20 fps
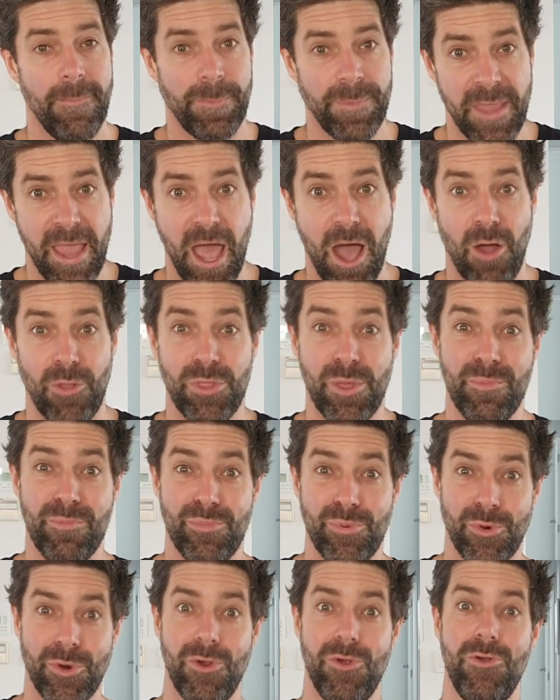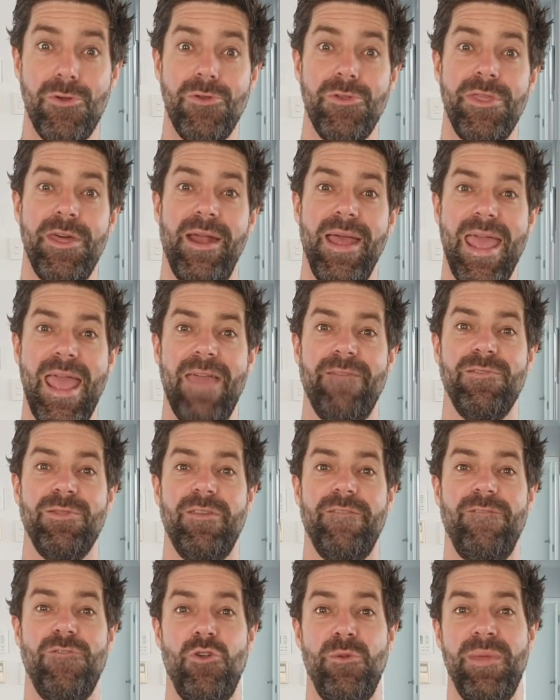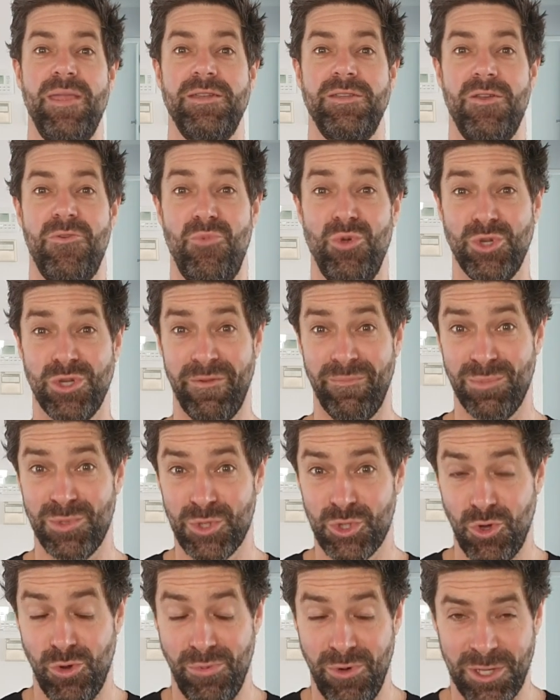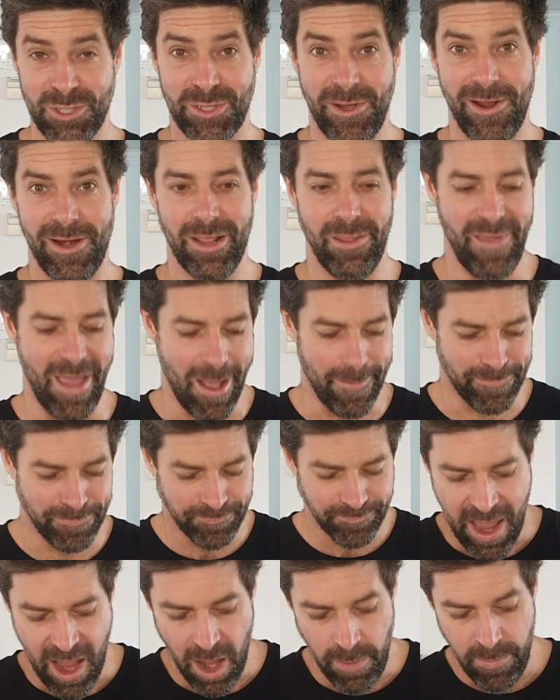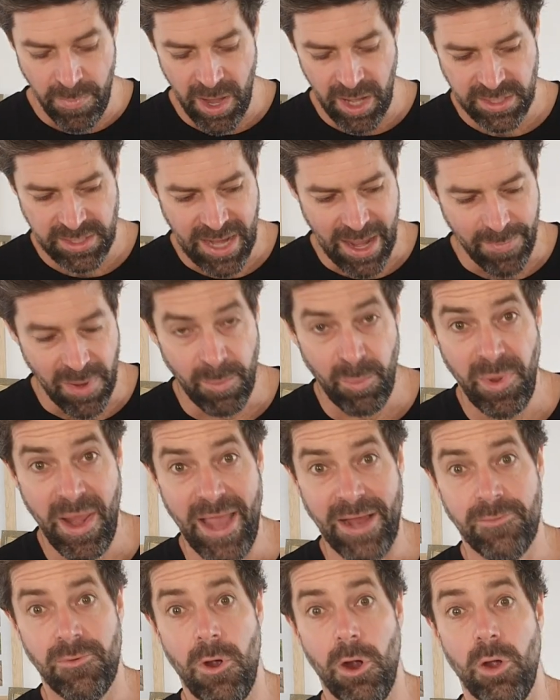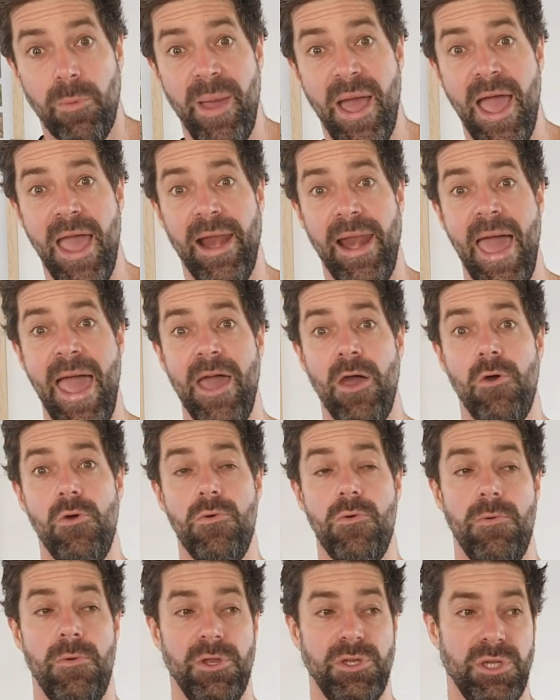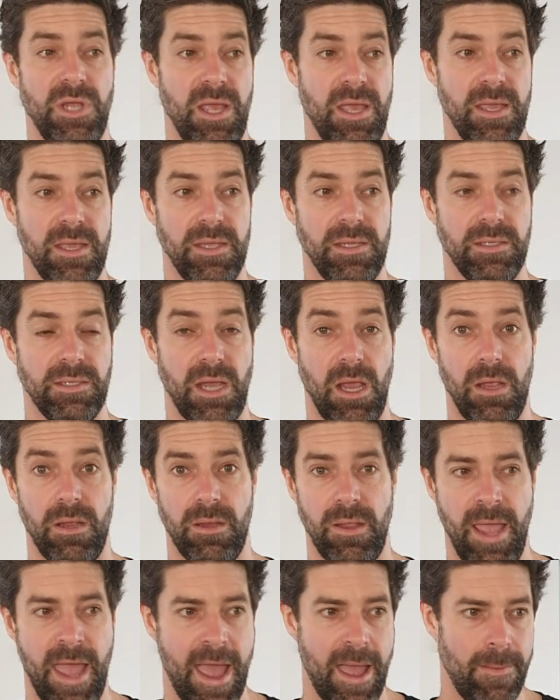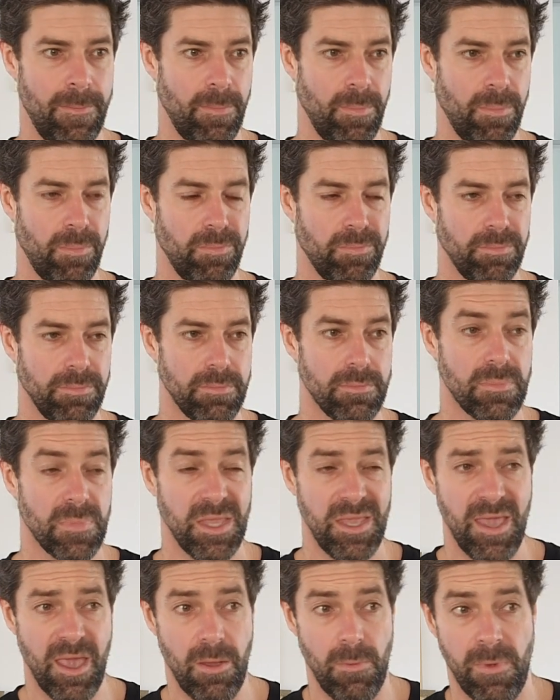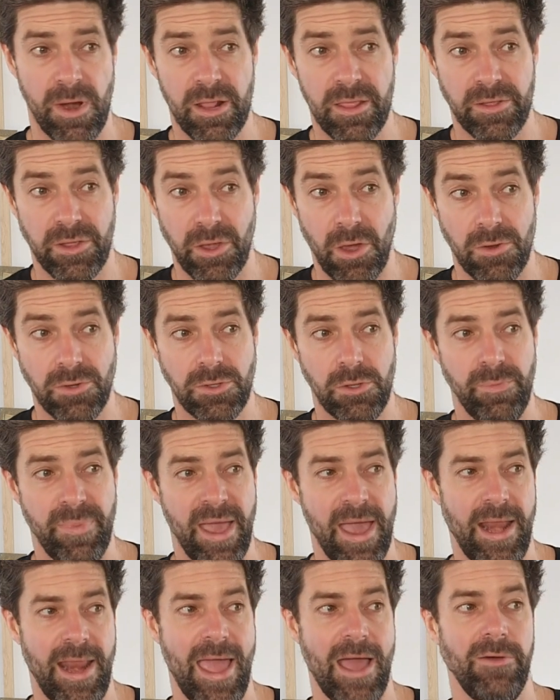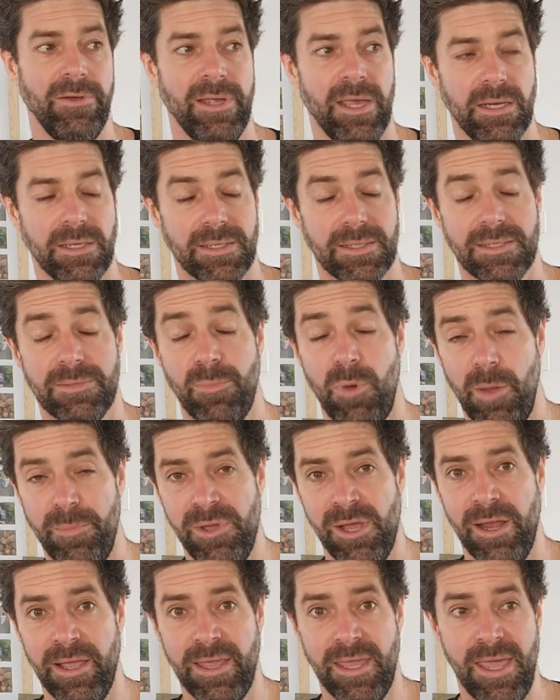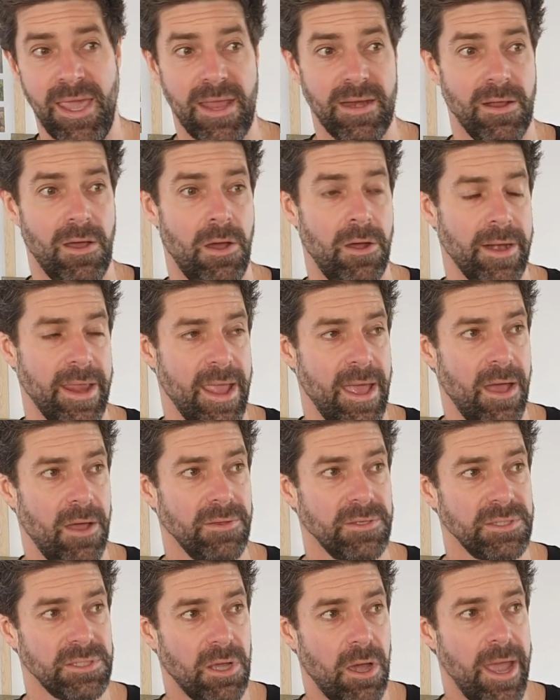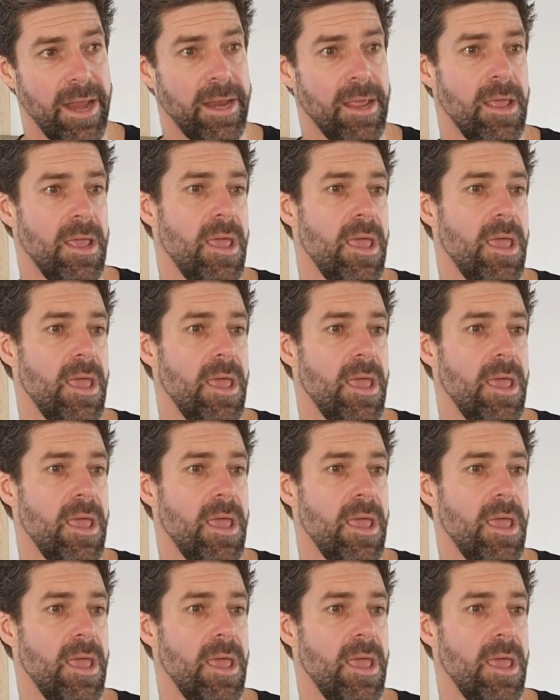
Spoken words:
Now, the brew that I have in the fermenter, which I'm super excited about, I picked up a Black Rock Pale Ale, which is one of the go-to pale ale kits. It's a popular kit on our site.